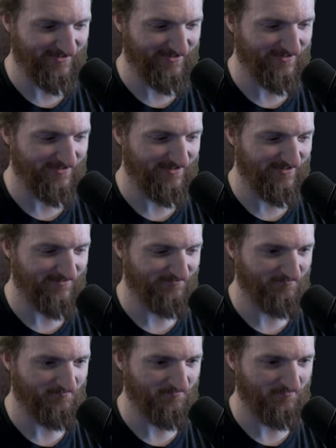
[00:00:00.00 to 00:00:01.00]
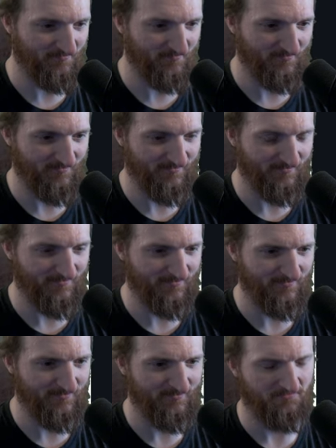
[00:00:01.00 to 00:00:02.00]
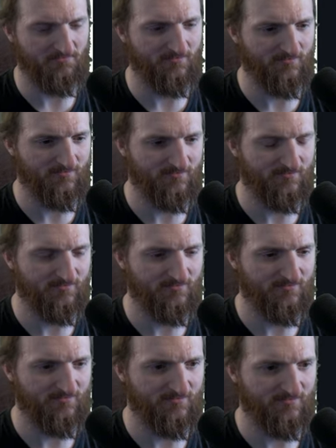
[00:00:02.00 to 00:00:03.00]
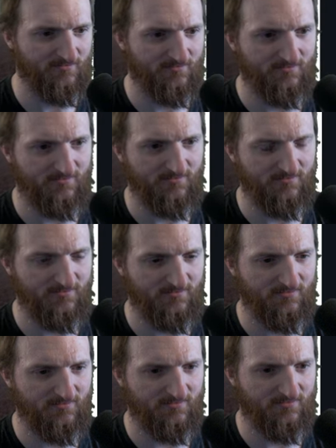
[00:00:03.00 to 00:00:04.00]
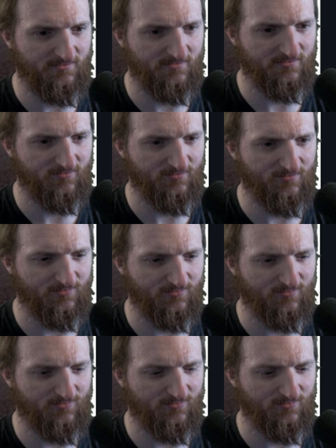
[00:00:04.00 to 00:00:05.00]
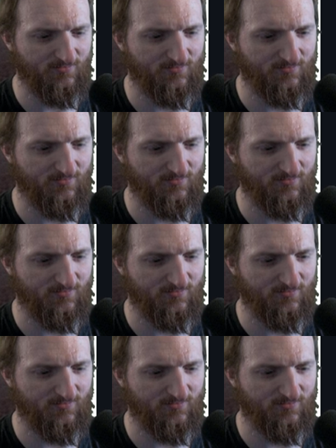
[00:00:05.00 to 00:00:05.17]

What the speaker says: Nobody speaks.